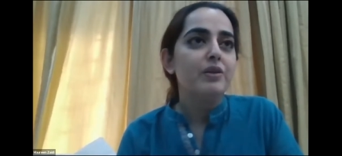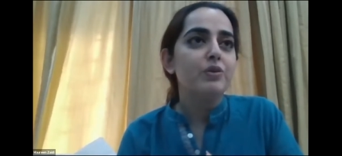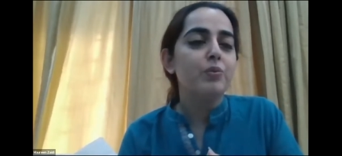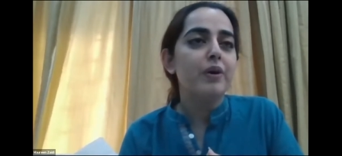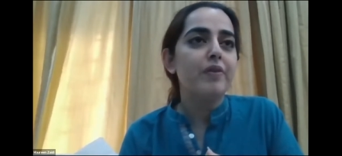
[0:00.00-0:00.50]

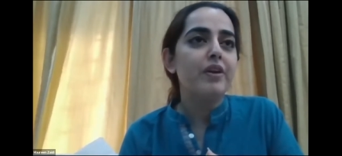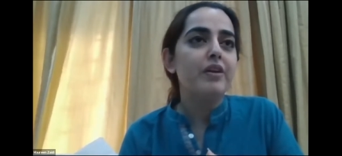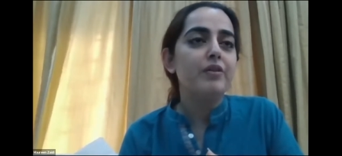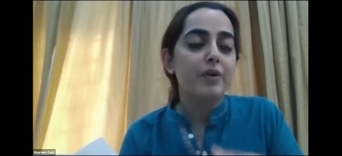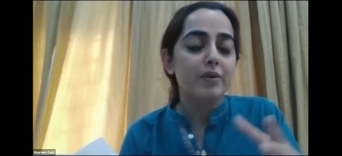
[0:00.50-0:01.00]
So one
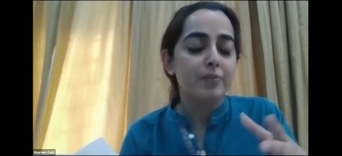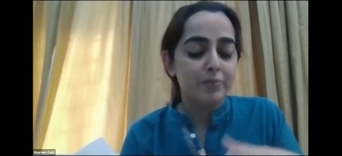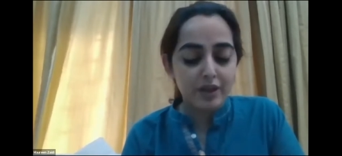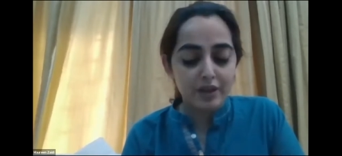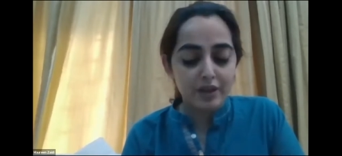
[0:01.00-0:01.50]
very uh,
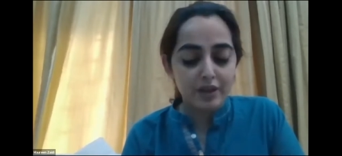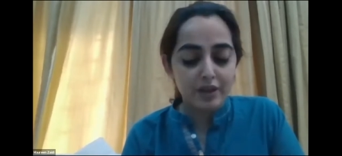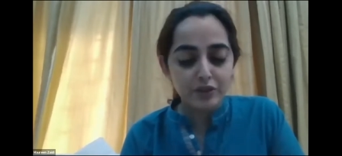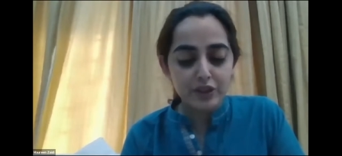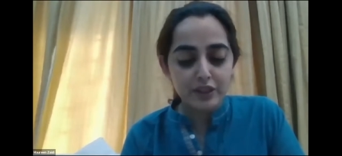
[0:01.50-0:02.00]
the other day I
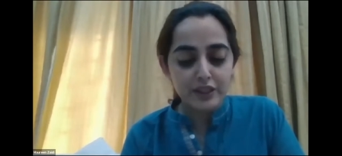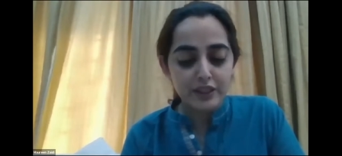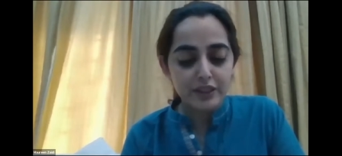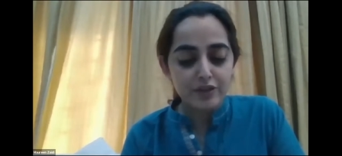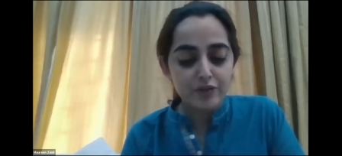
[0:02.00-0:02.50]
was
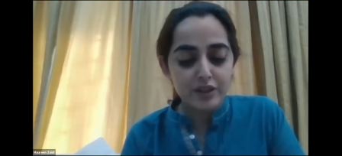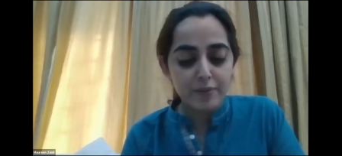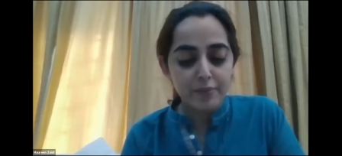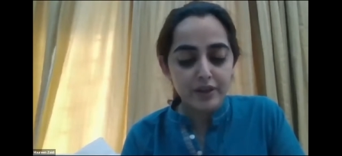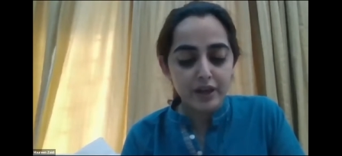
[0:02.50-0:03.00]
discussing this with
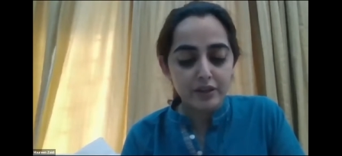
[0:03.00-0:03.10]
somebody.